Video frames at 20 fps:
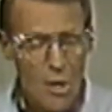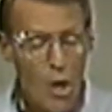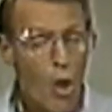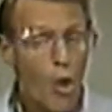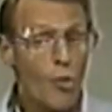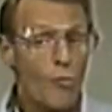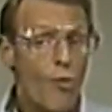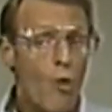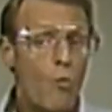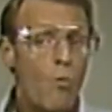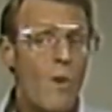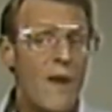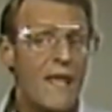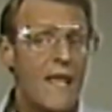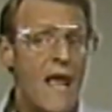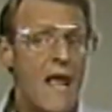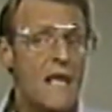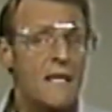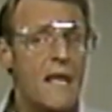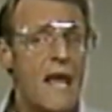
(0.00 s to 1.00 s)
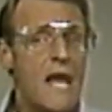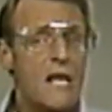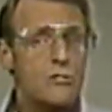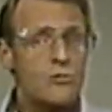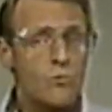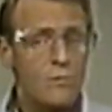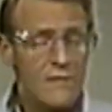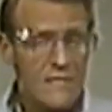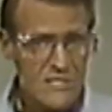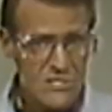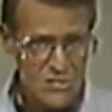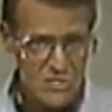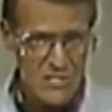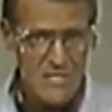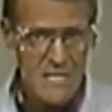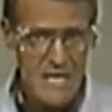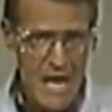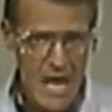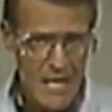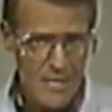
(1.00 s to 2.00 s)
Although we can't actually
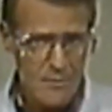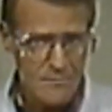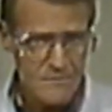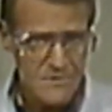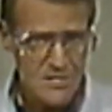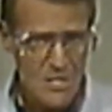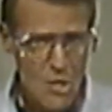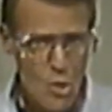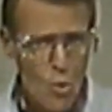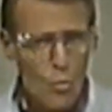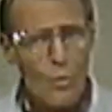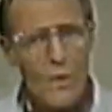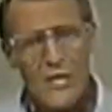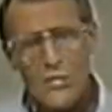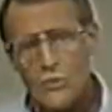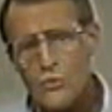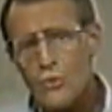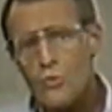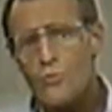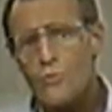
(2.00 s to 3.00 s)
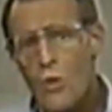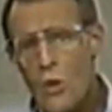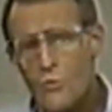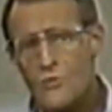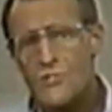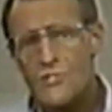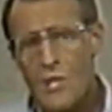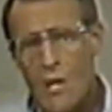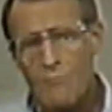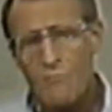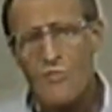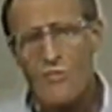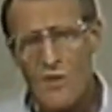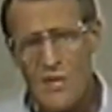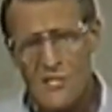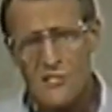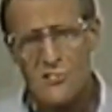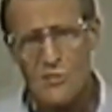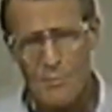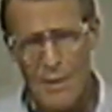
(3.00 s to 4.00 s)
see atoms, we do know some
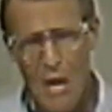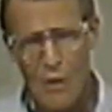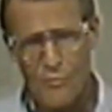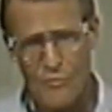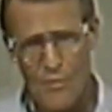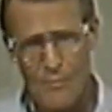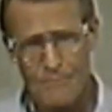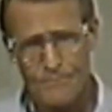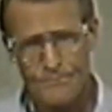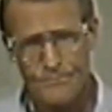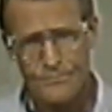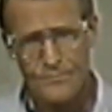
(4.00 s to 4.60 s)
things about them.